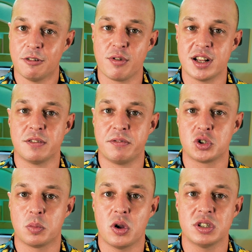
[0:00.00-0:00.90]
friends of
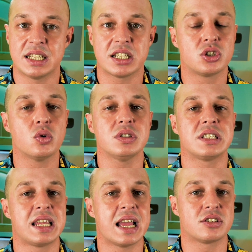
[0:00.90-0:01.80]
VisualPolitik,
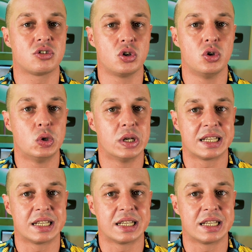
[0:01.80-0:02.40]
don't get too